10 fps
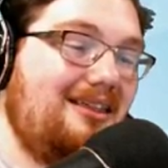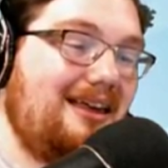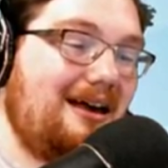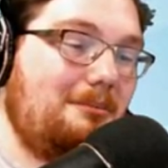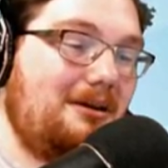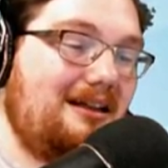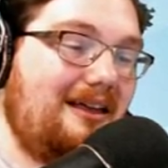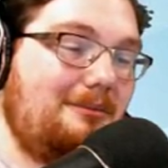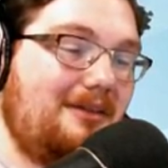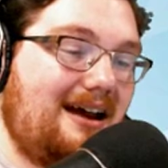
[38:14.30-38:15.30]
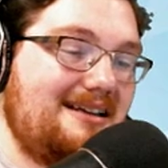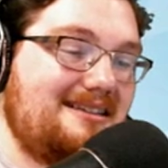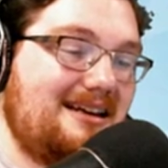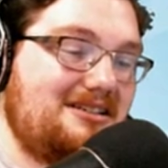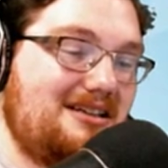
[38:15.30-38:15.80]
The company claimed that
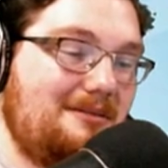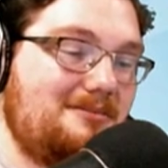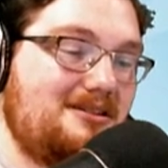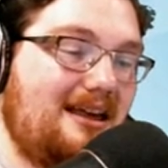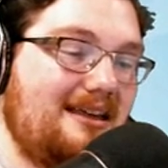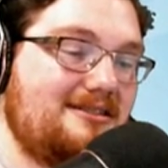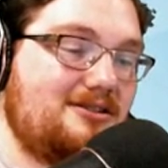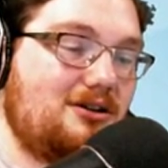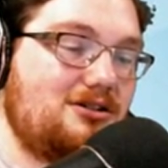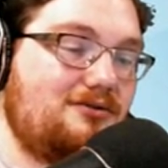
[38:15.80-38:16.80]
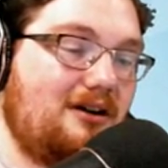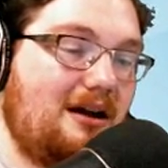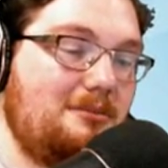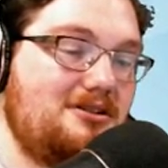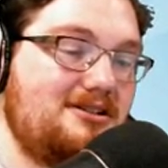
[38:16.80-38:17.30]
Ice Lake chips can search for
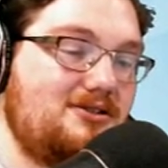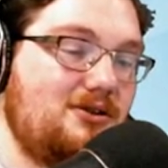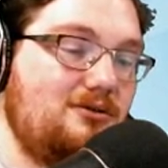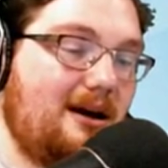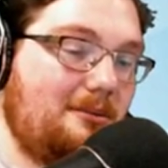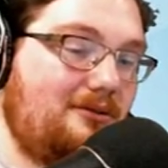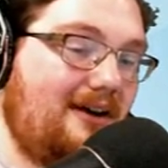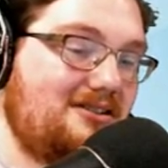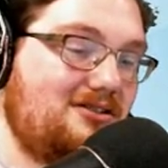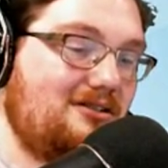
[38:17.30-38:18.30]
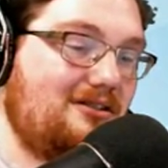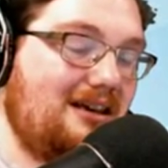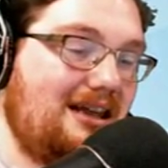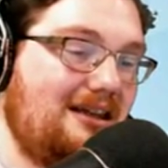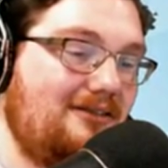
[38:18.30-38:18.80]
images two times faster
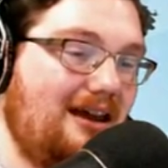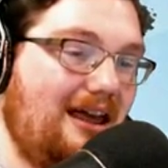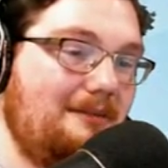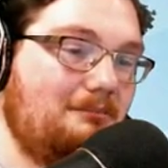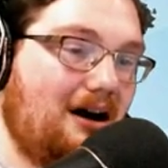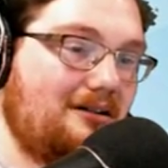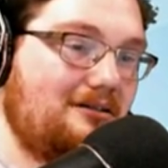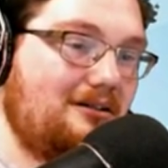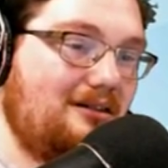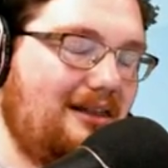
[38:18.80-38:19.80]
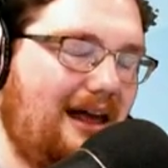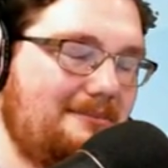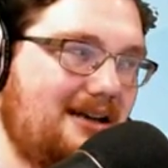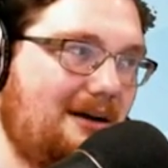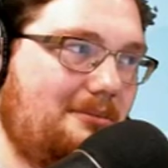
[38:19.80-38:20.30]
than even a modern
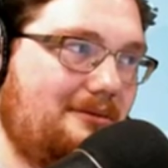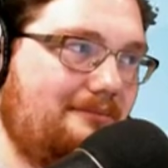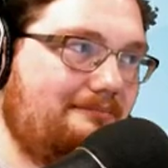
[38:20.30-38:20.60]
laptop.